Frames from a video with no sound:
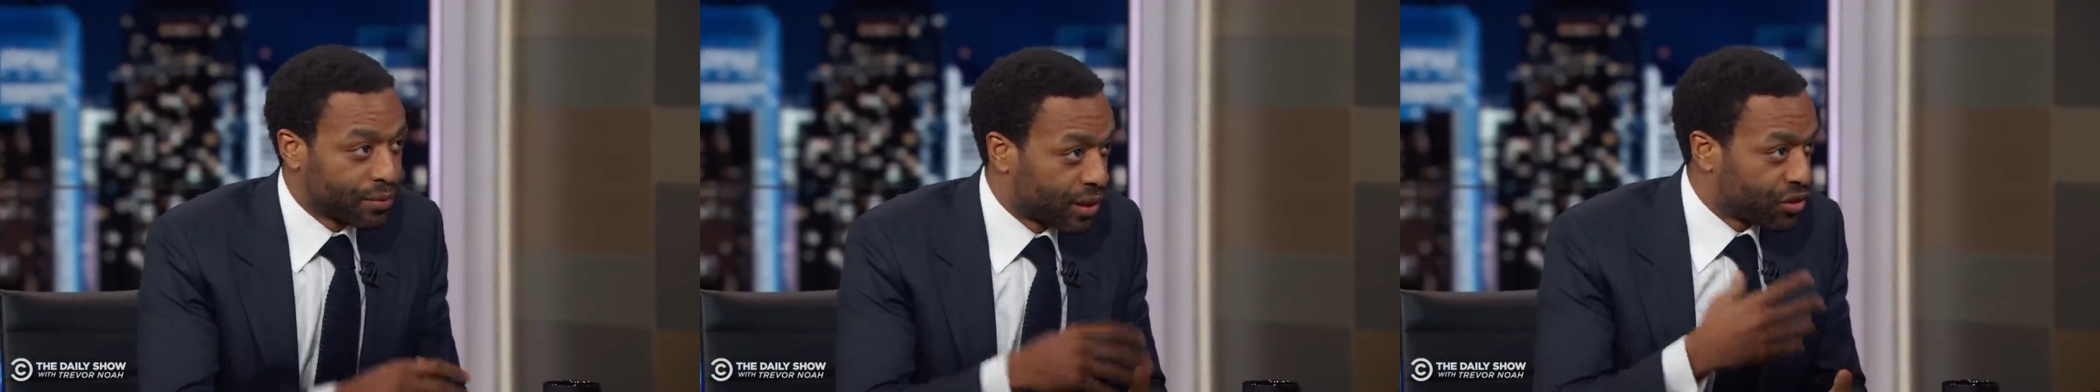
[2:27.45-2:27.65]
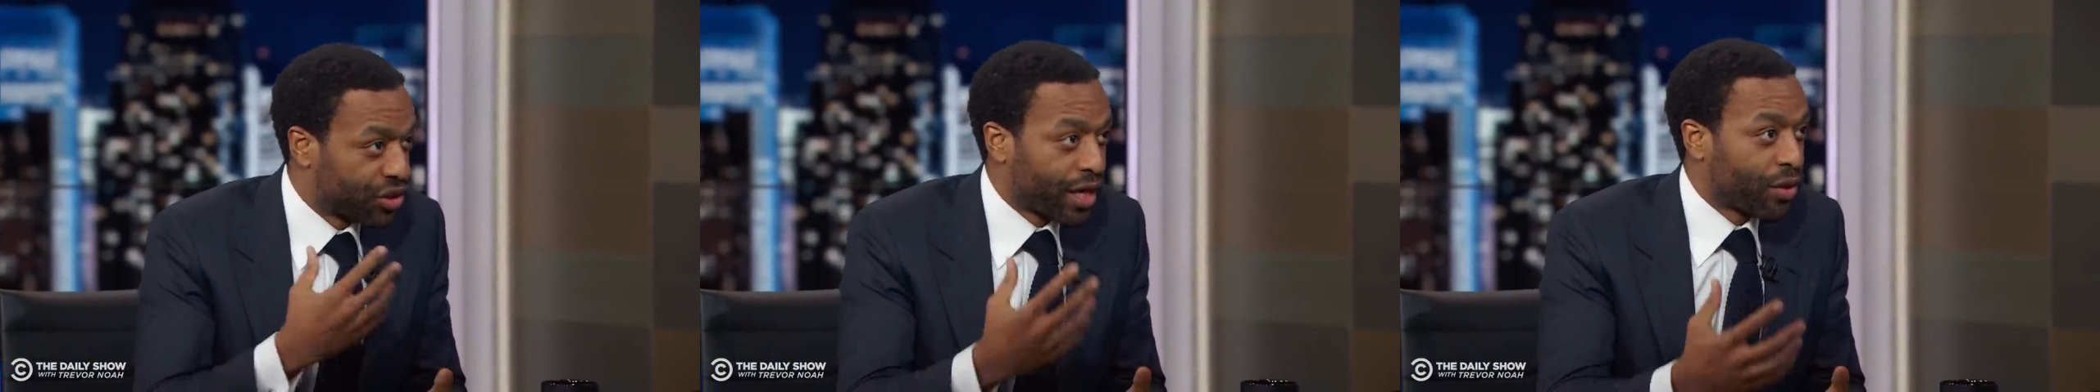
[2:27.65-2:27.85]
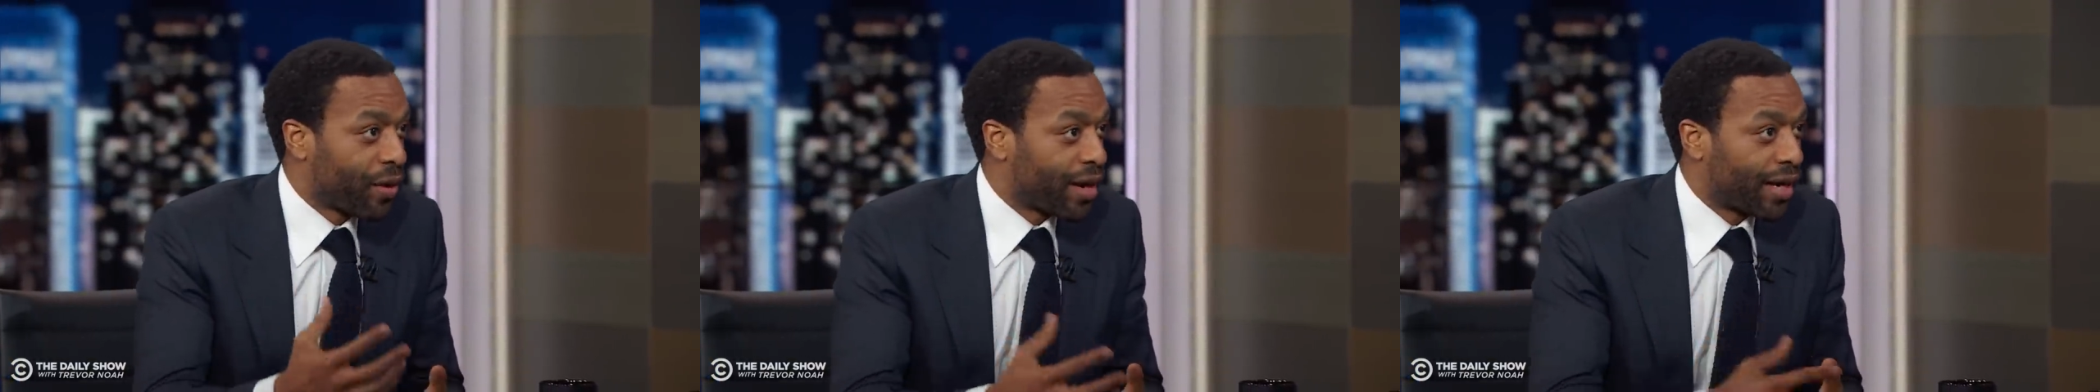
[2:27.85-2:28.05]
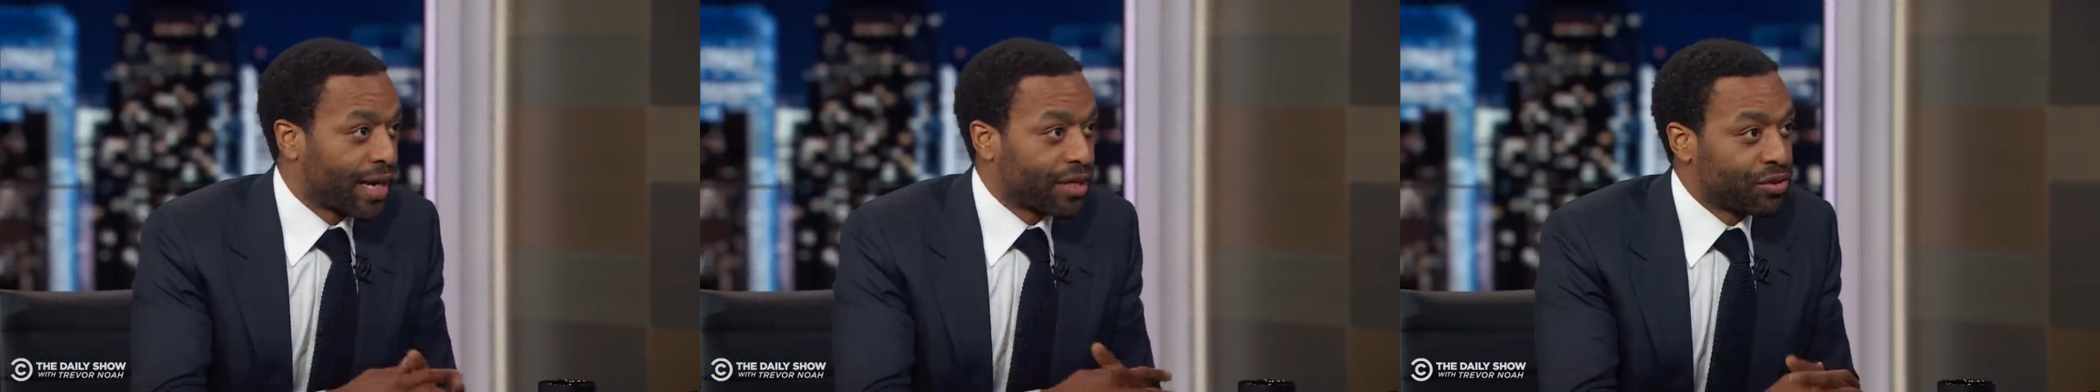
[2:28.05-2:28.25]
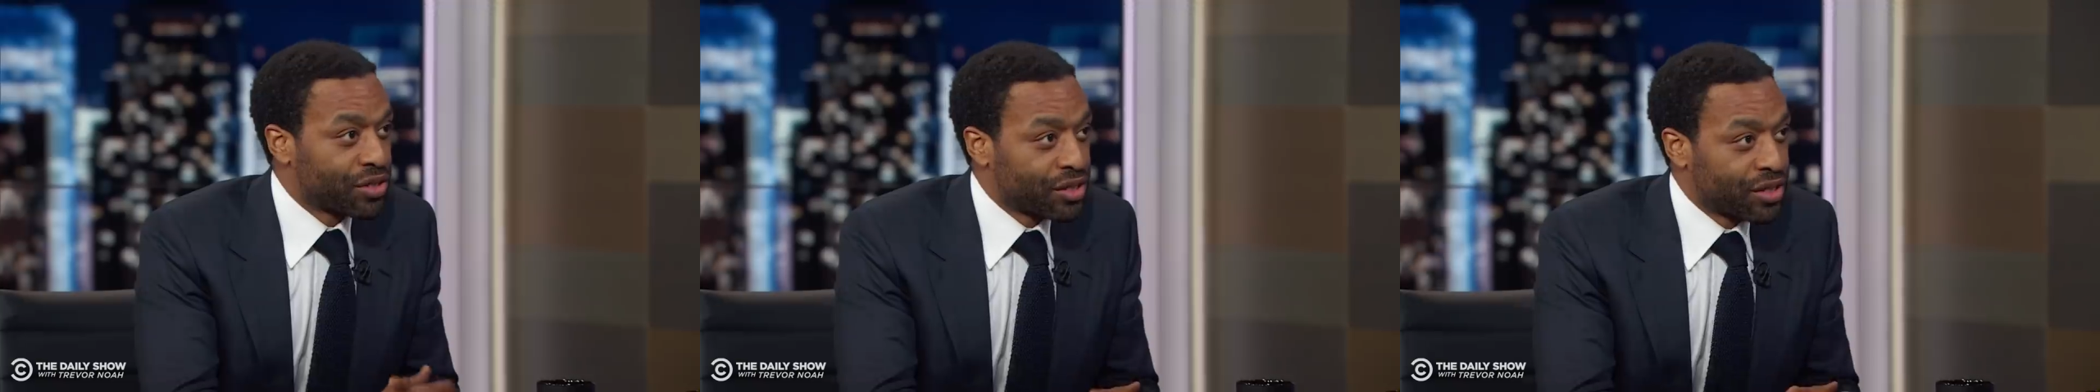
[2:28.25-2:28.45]
you know, generate
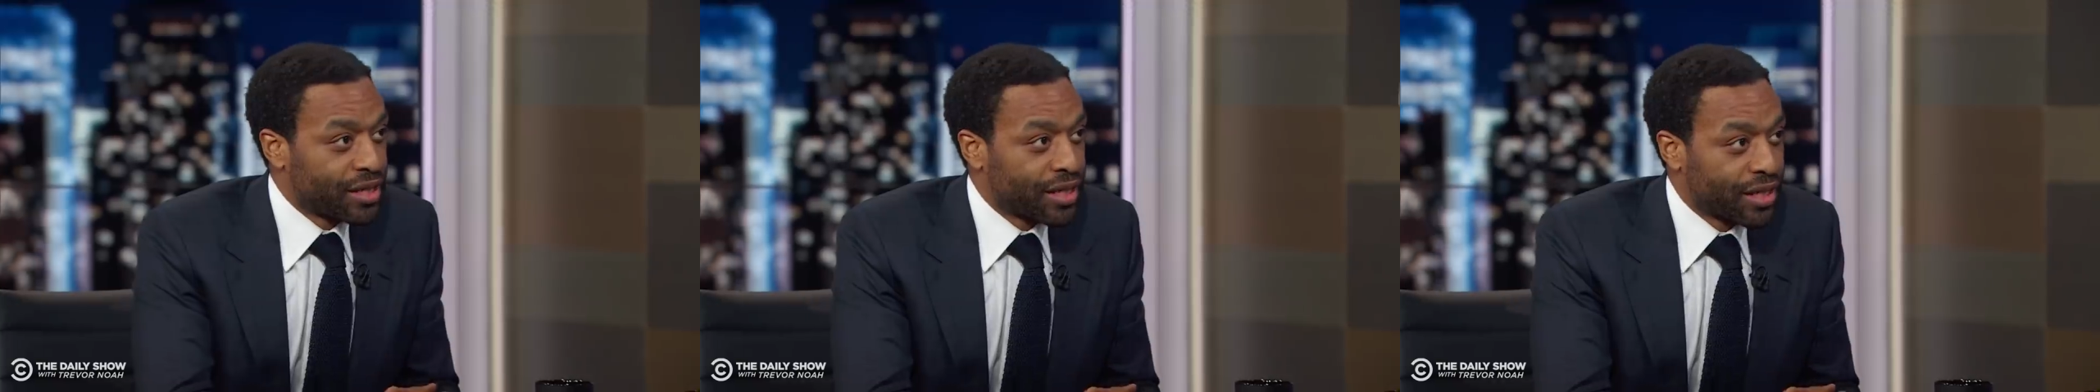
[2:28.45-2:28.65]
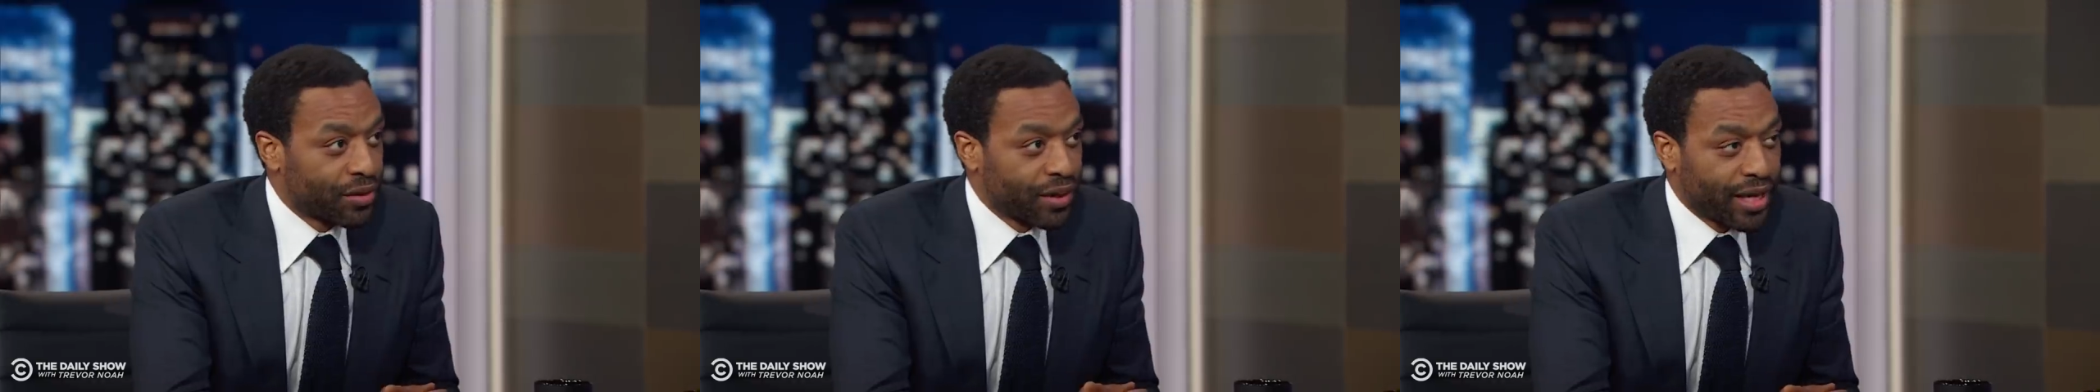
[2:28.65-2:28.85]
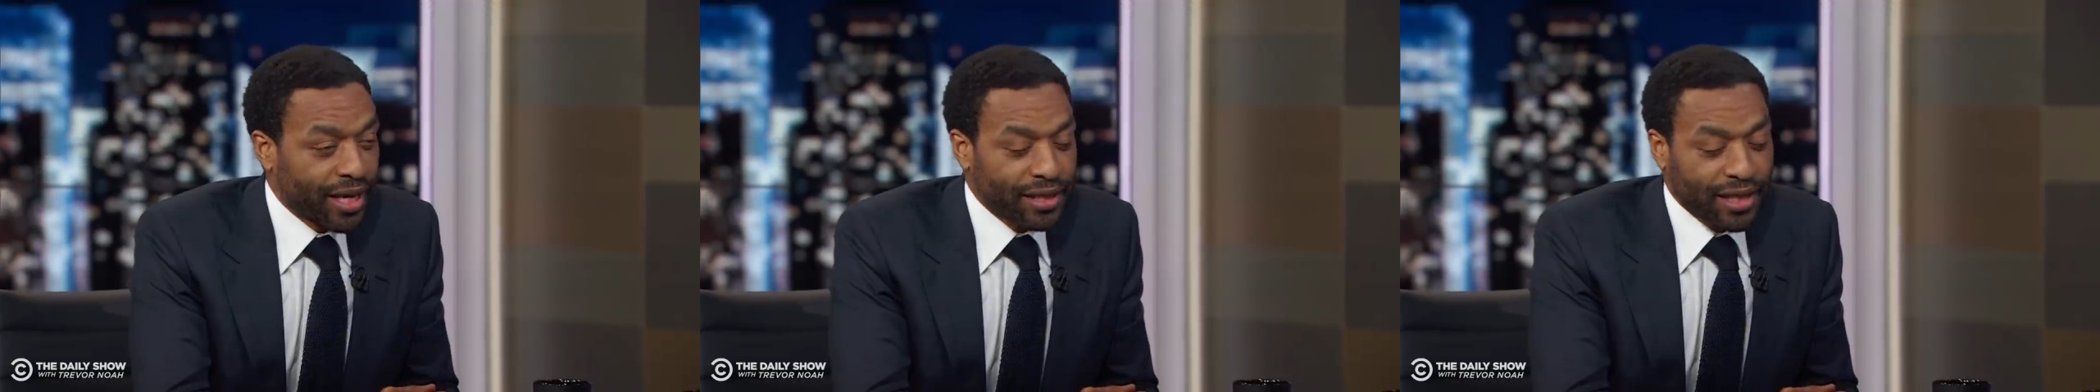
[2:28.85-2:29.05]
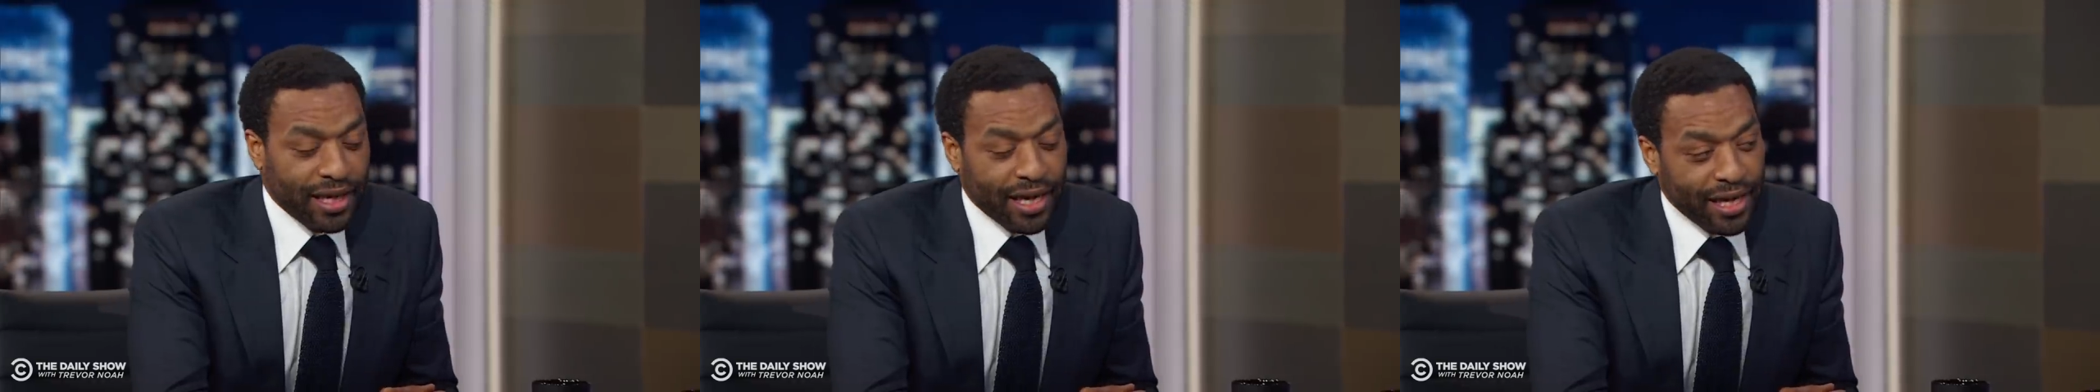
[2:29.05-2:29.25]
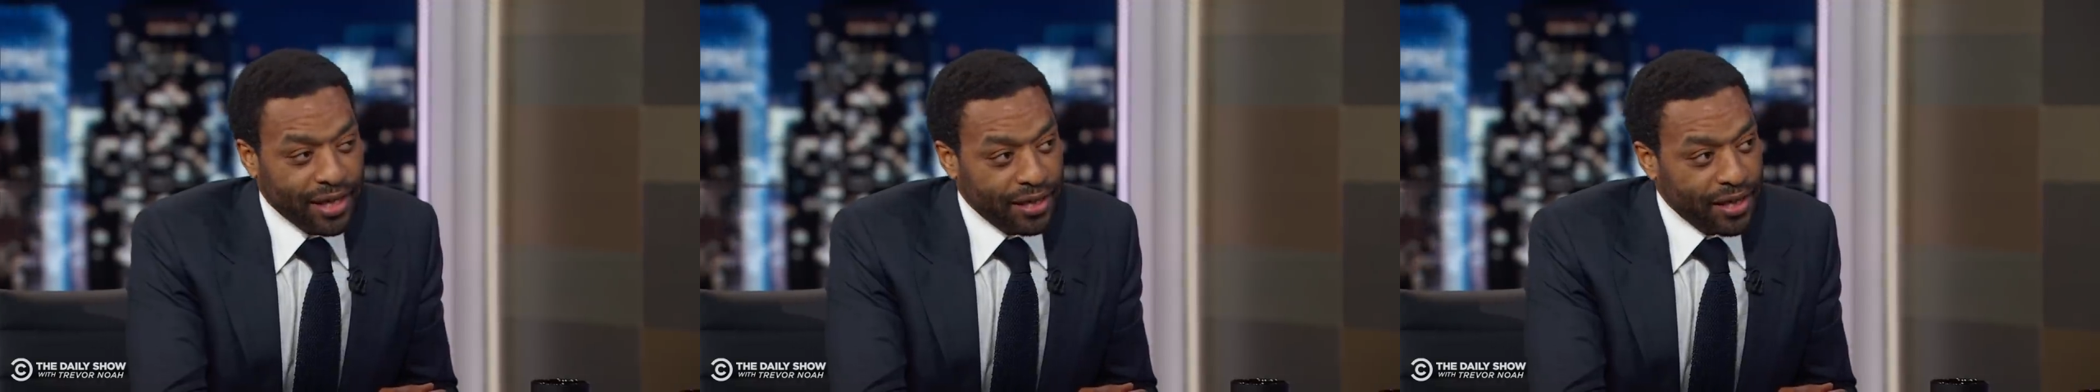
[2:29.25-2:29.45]
electricity, right. irrigate the
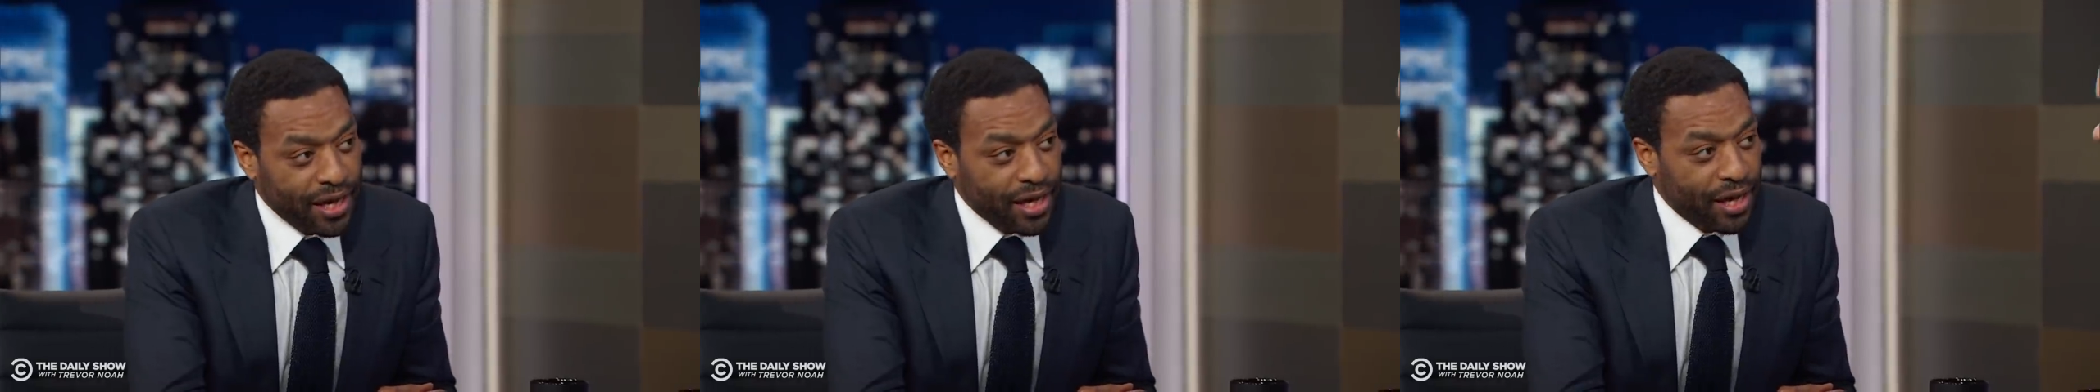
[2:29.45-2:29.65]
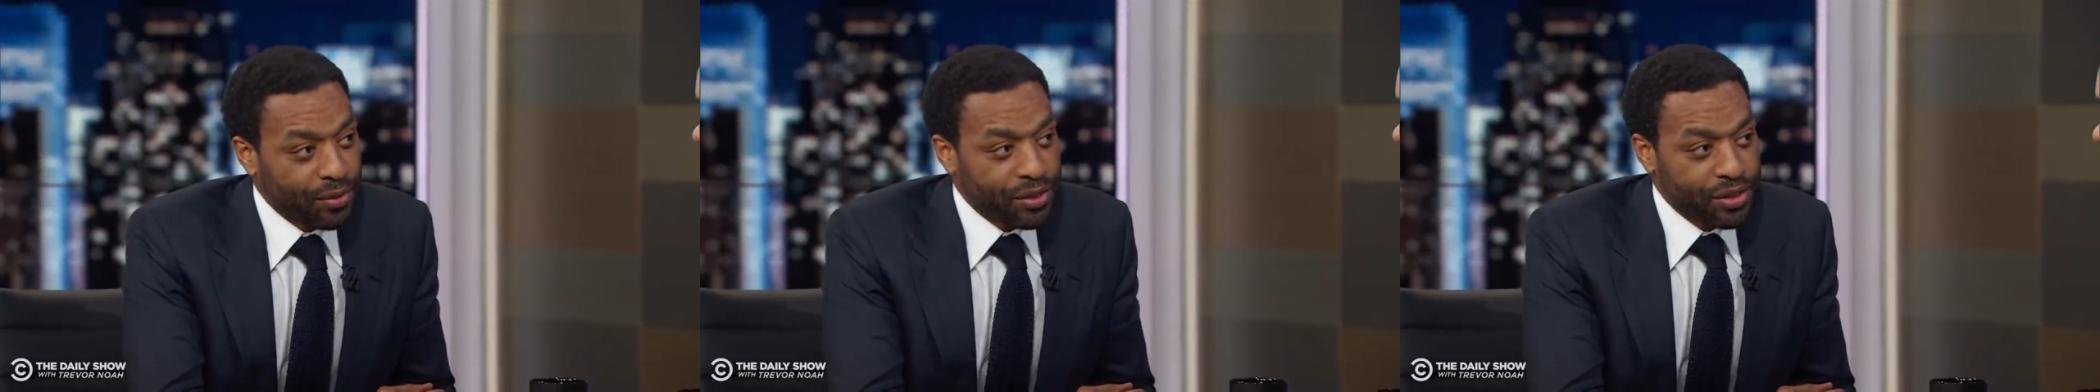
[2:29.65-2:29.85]
land. And, and I